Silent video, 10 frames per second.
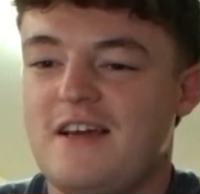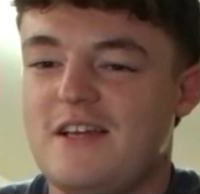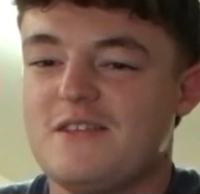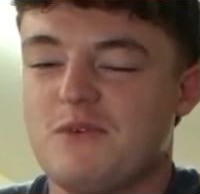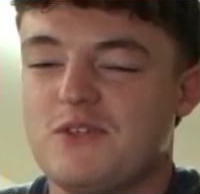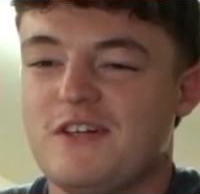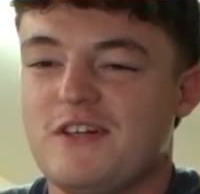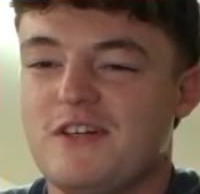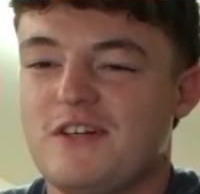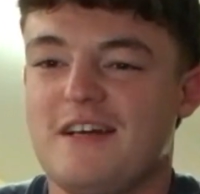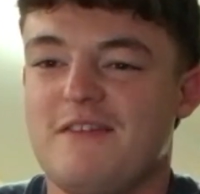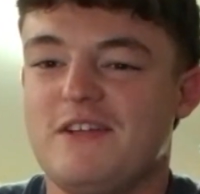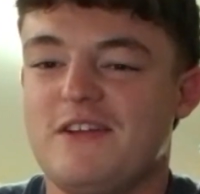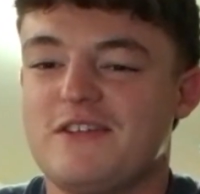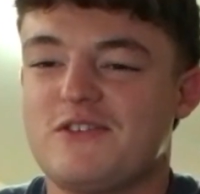It's much nicer, yeah, having
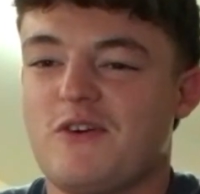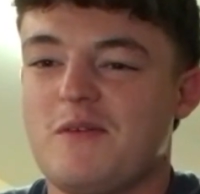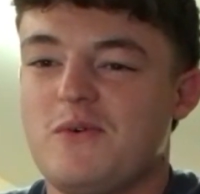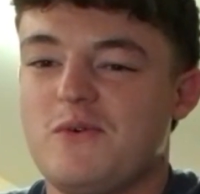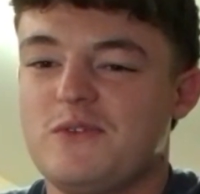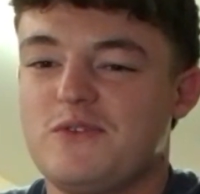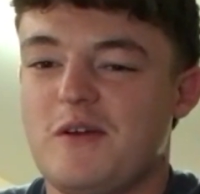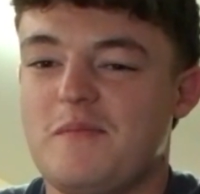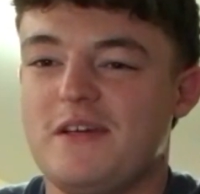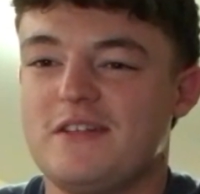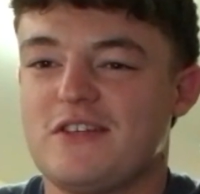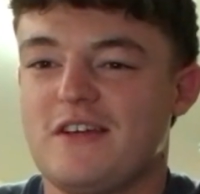a nice dry ball and dry pitch.